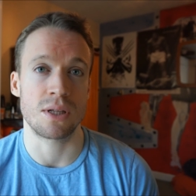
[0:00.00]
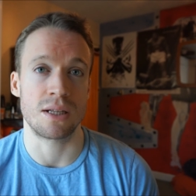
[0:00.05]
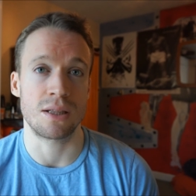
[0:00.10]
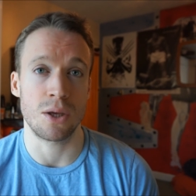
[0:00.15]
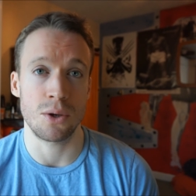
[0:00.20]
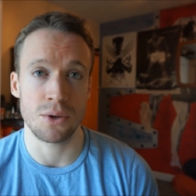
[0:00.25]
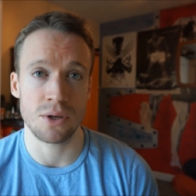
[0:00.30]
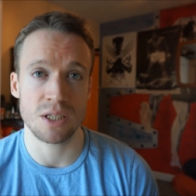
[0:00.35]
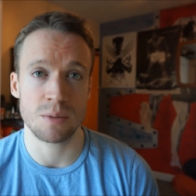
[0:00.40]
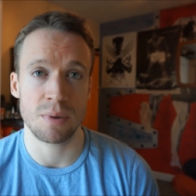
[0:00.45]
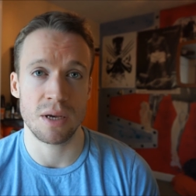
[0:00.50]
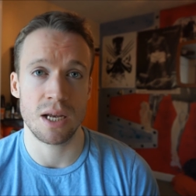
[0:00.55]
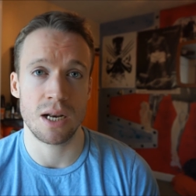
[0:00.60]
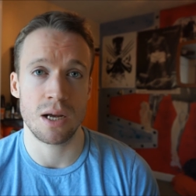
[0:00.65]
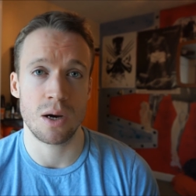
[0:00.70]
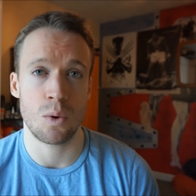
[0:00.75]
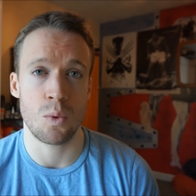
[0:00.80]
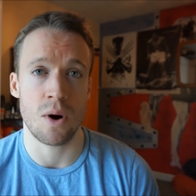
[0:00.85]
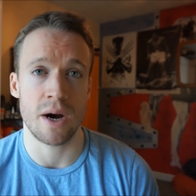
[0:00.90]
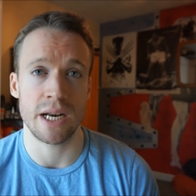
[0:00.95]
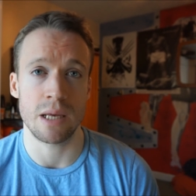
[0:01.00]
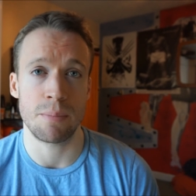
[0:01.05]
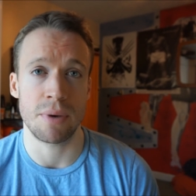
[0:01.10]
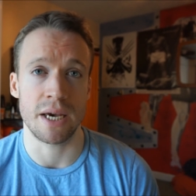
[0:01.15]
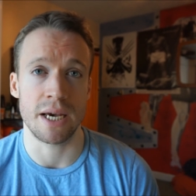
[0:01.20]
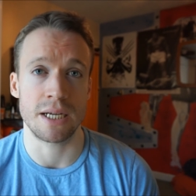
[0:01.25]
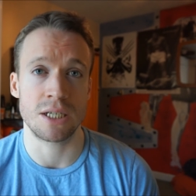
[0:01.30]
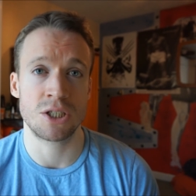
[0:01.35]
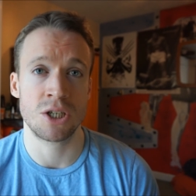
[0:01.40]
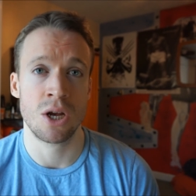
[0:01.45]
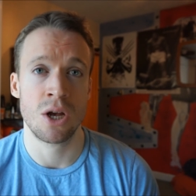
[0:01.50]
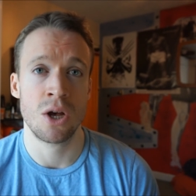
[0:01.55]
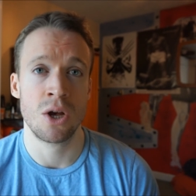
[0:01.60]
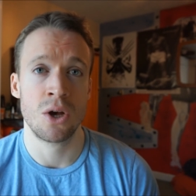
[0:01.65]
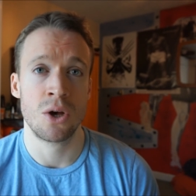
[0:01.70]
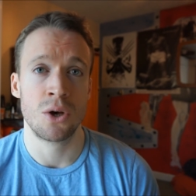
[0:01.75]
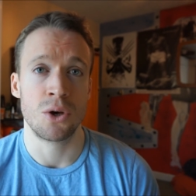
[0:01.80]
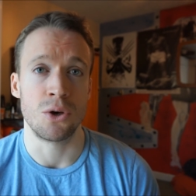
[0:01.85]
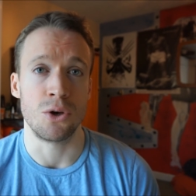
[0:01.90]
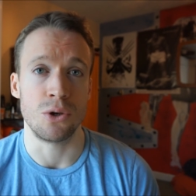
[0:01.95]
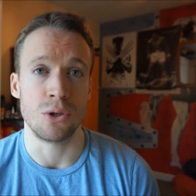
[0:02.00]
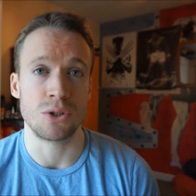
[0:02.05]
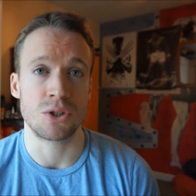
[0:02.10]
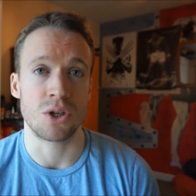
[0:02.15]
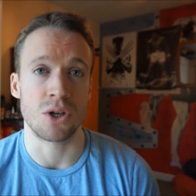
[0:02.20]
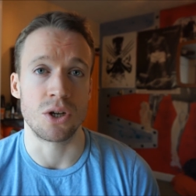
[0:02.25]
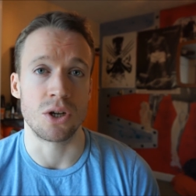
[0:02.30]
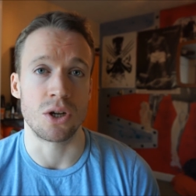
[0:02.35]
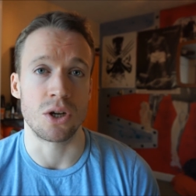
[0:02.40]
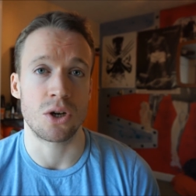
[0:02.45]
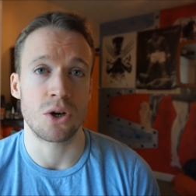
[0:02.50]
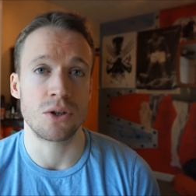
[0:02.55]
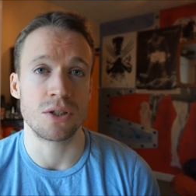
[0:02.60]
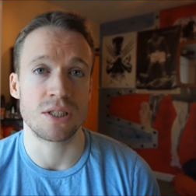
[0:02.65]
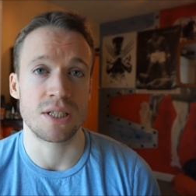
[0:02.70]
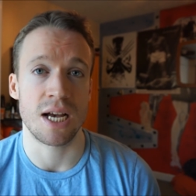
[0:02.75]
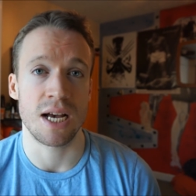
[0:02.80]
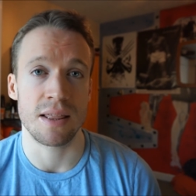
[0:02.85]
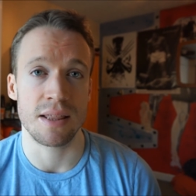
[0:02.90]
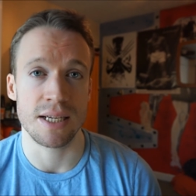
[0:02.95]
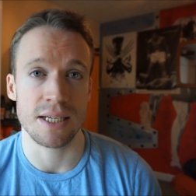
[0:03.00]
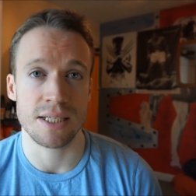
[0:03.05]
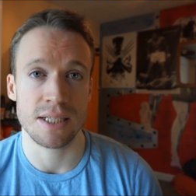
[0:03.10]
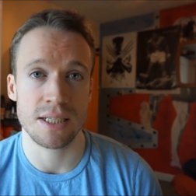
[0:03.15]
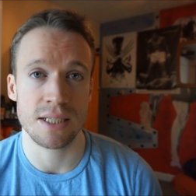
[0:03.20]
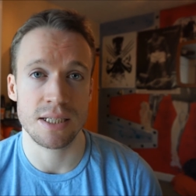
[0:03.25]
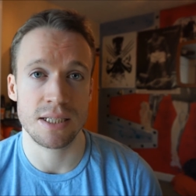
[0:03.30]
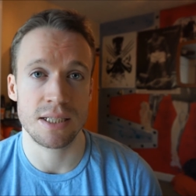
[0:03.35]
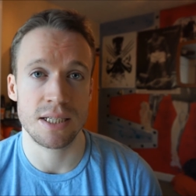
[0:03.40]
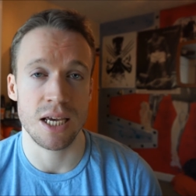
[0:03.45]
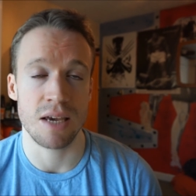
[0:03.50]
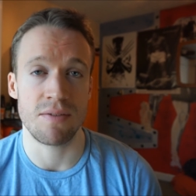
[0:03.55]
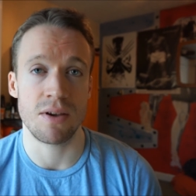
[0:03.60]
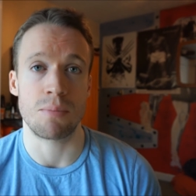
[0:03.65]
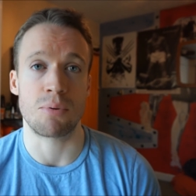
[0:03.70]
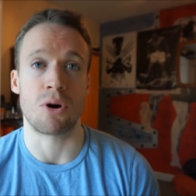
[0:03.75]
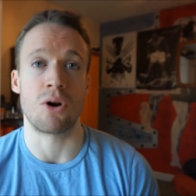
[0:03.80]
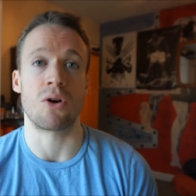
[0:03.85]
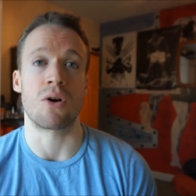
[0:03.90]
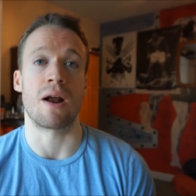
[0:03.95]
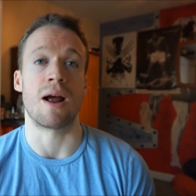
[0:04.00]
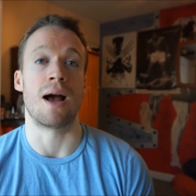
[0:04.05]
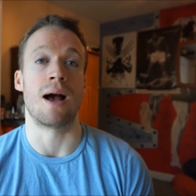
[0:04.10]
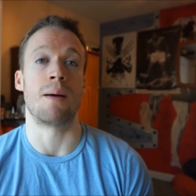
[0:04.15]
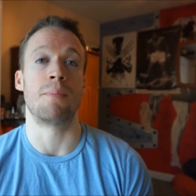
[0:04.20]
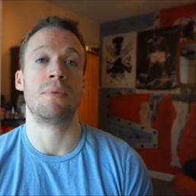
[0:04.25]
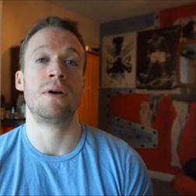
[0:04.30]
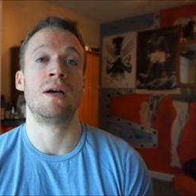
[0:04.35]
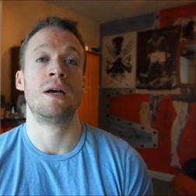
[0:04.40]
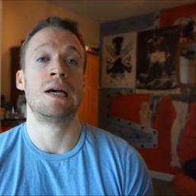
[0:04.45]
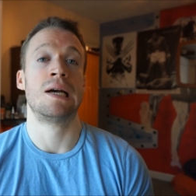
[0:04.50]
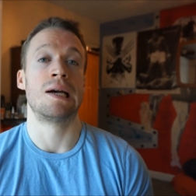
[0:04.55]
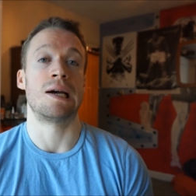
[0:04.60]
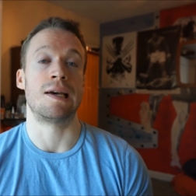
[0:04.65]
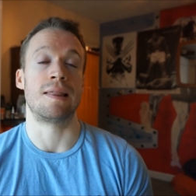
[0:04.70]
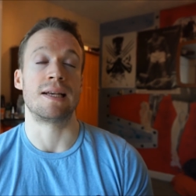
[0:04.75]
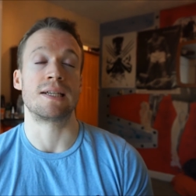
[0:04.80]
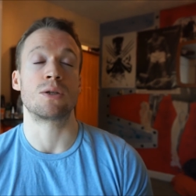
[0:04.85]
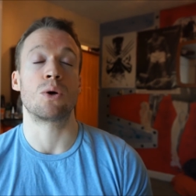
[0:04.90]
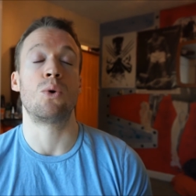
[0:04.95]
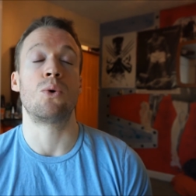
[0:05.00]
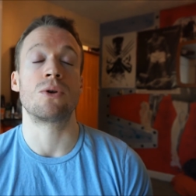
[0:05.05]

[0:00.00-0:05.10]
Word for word: Like don't just be a little whiny bitch who's going to contact this T V program and this